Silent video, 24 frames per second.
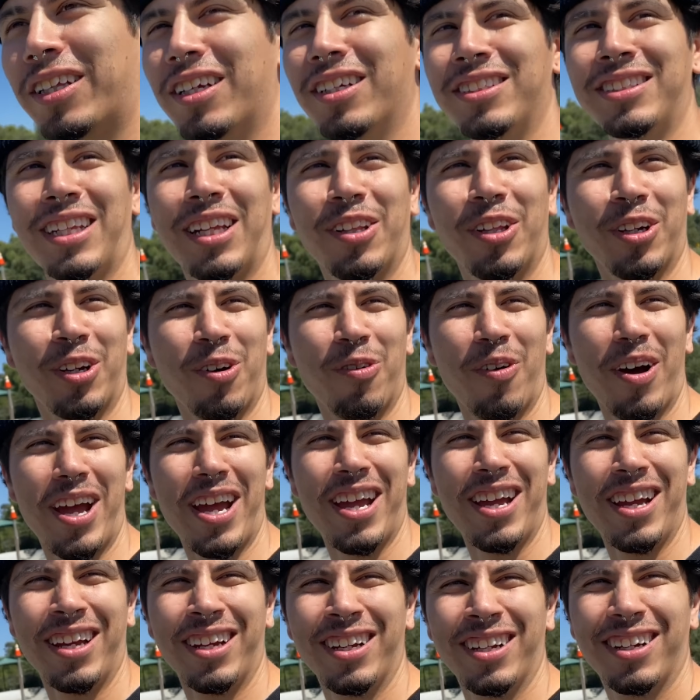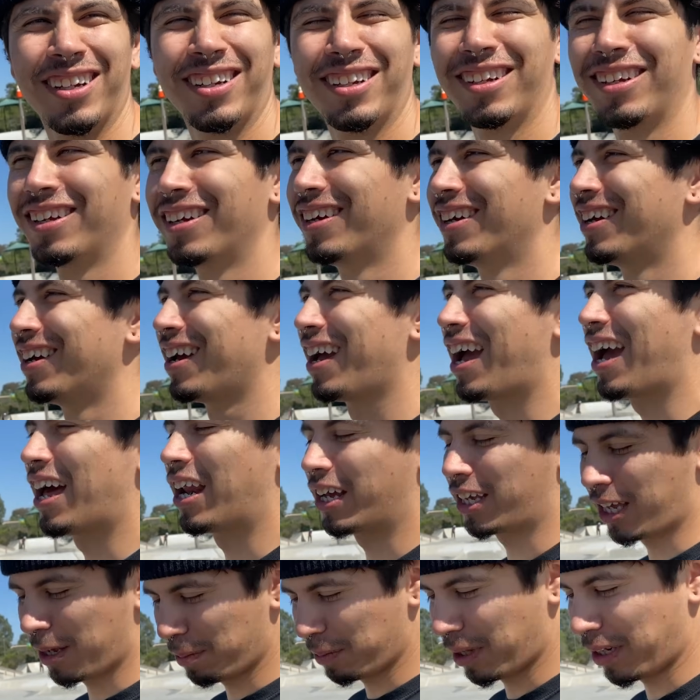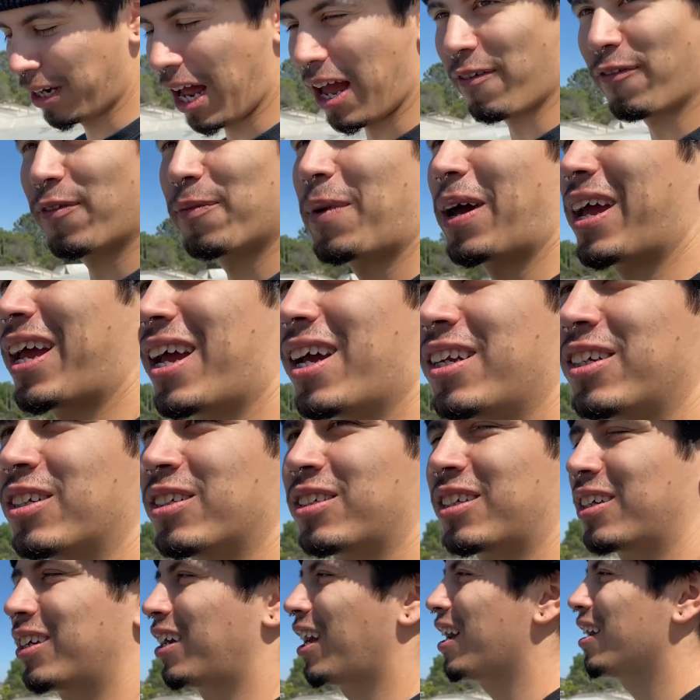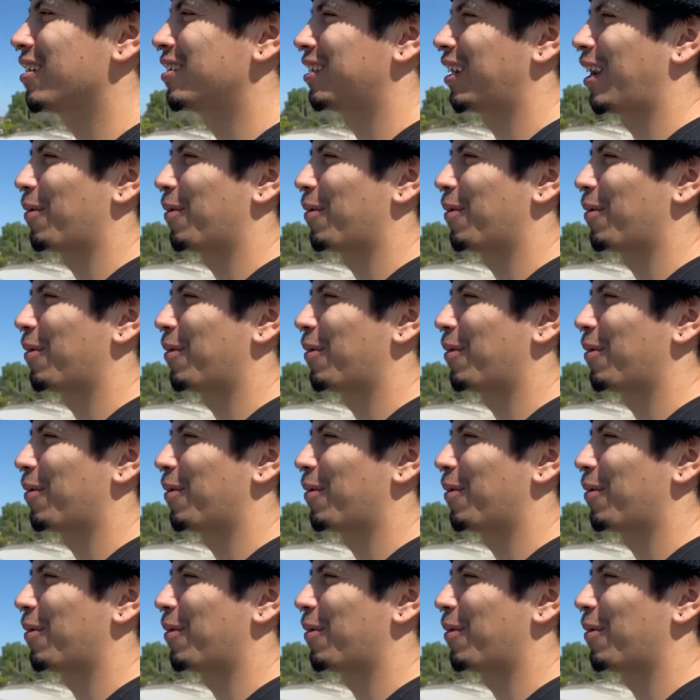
this and I look away. I keep the knife in my hand just in case. I